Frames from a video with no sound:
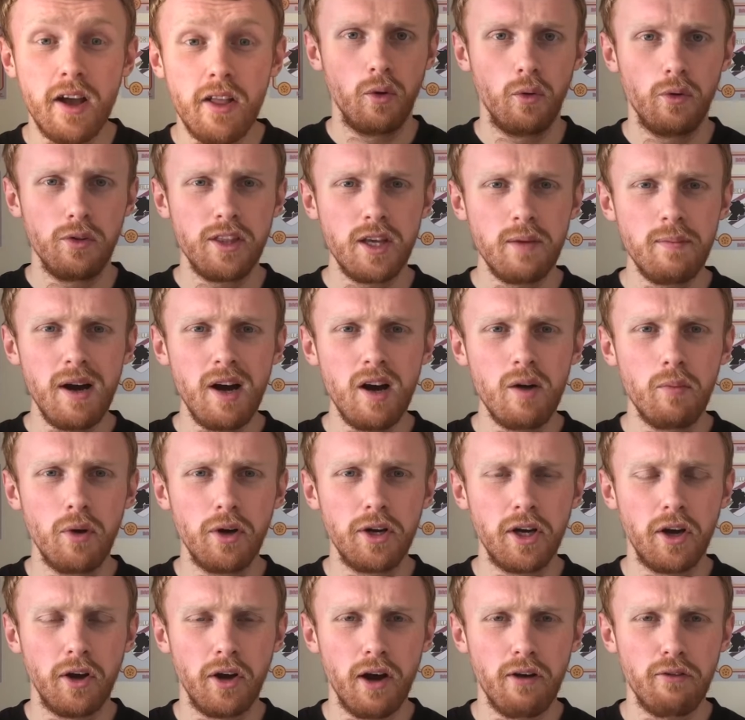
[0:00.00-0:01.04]
With the amount of money
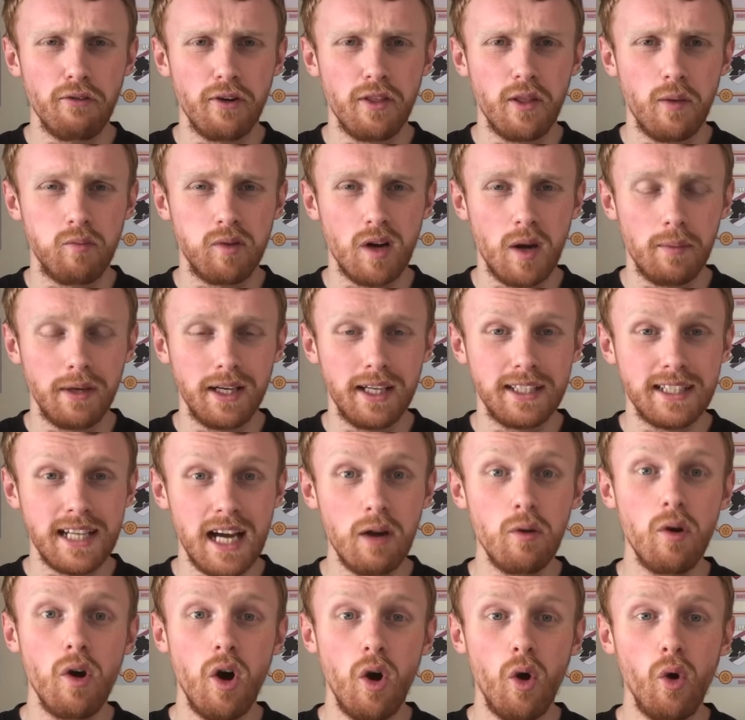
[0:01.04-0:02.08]
on offer in the Premier League
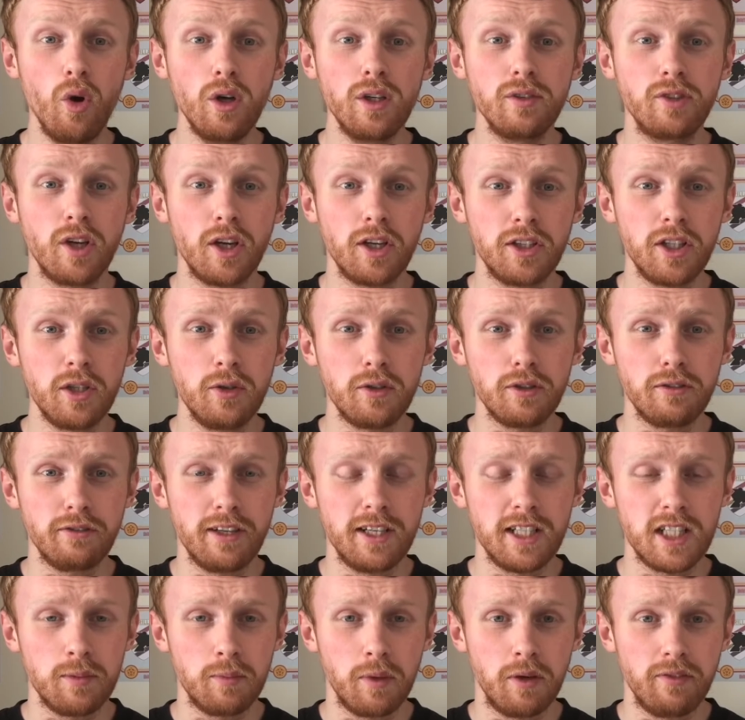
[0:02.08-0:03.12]
now, all you've got to do is
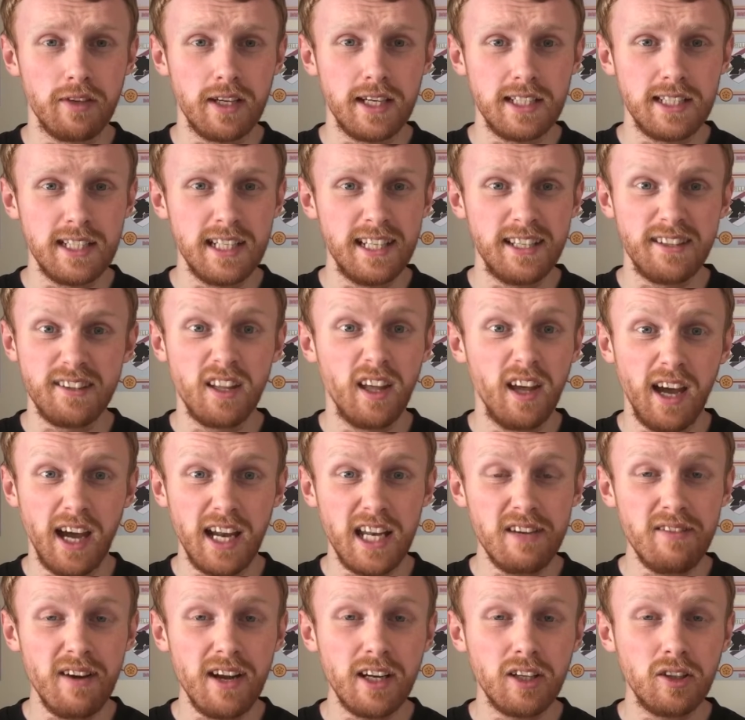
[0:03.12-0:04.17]
finish above 18th, and
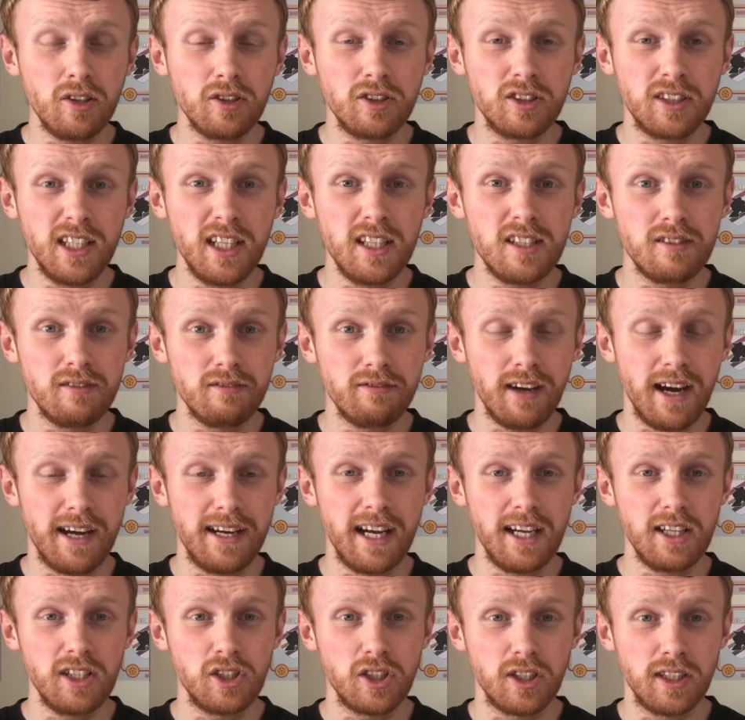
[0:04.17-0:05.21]
you've had a good season
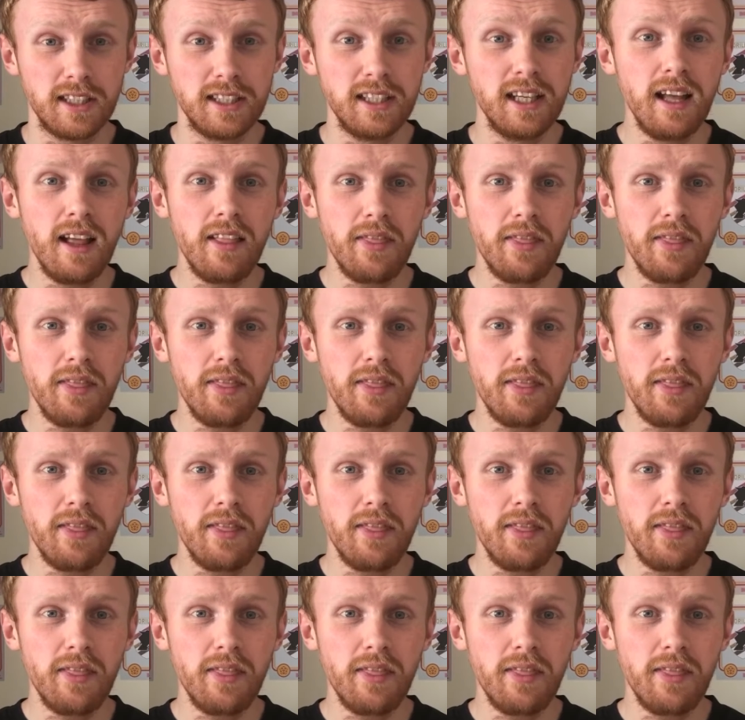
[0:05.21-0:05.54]
financially.